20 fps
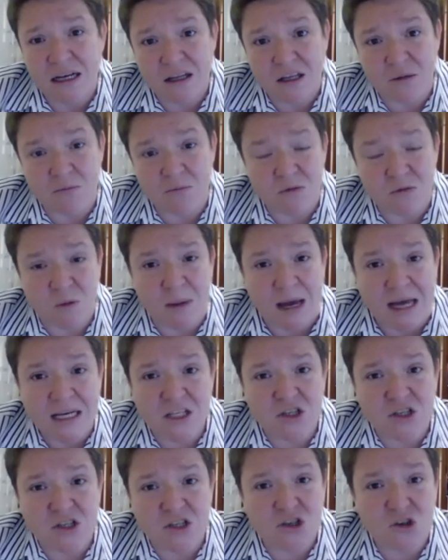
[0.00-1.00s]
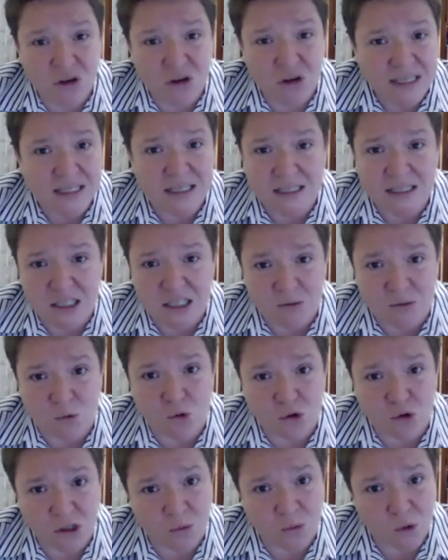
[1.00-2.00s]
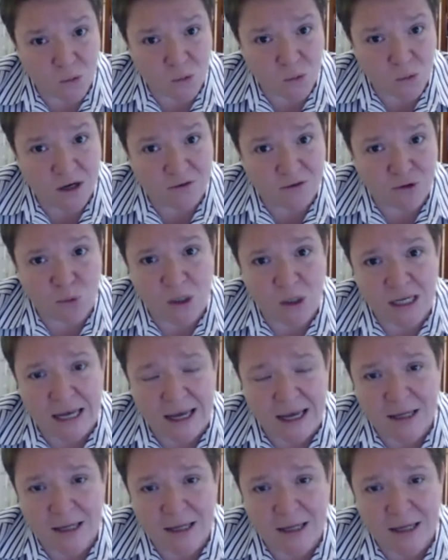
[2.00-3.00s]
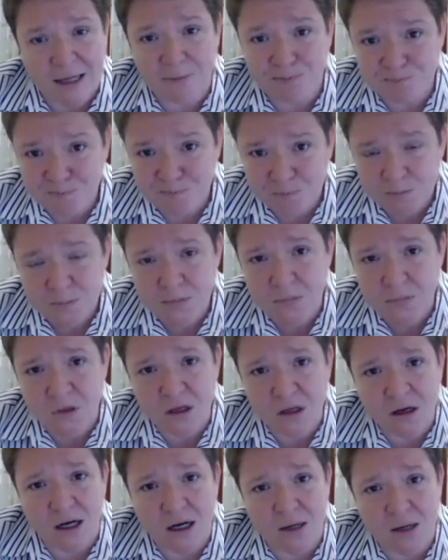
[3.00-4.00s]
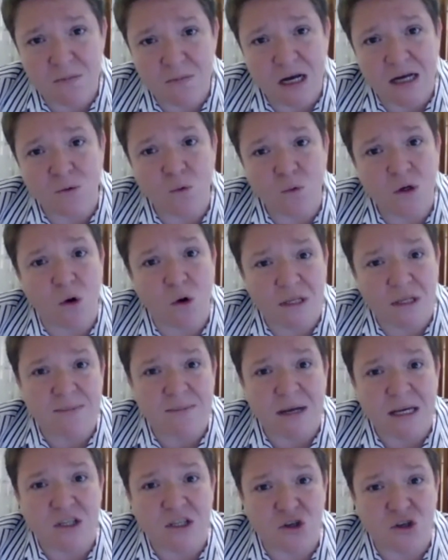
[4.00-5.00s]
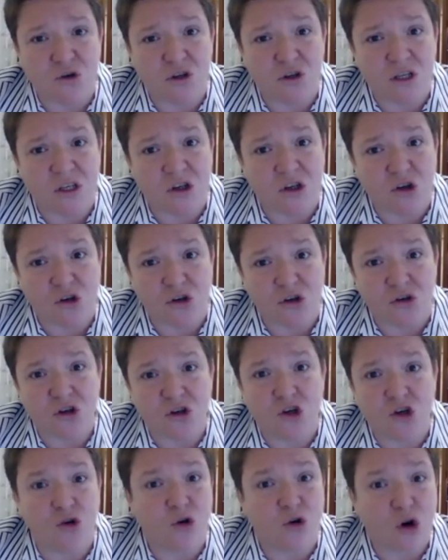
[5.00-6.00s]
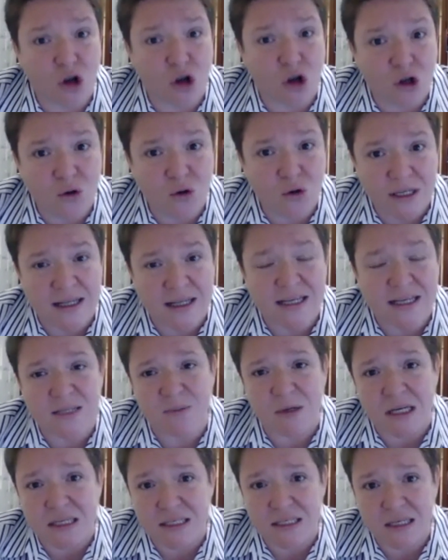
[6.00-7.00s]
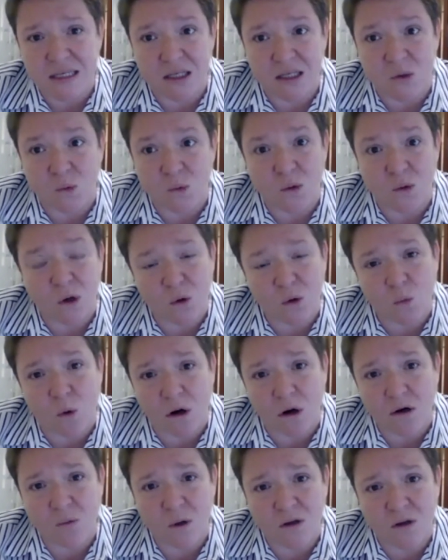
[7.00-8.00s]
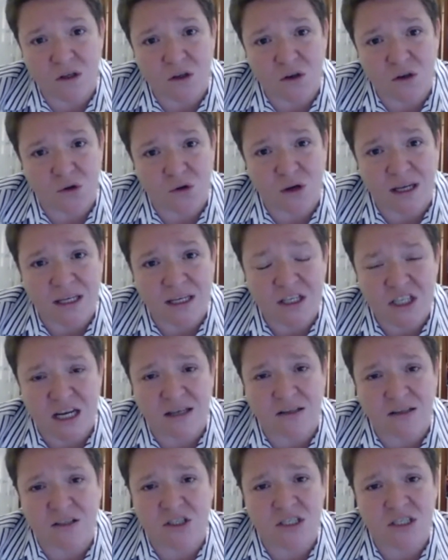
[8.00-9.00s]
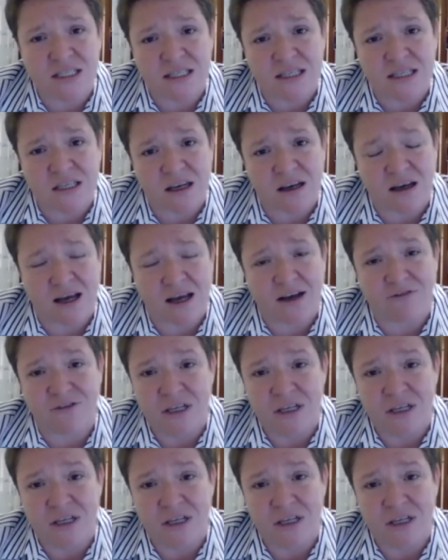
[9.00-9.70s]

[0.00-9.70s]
The managers are ready to support you with whatever we can. And we want to make sure that you're not alone in this space, and that we will work with you through any challenges that you have.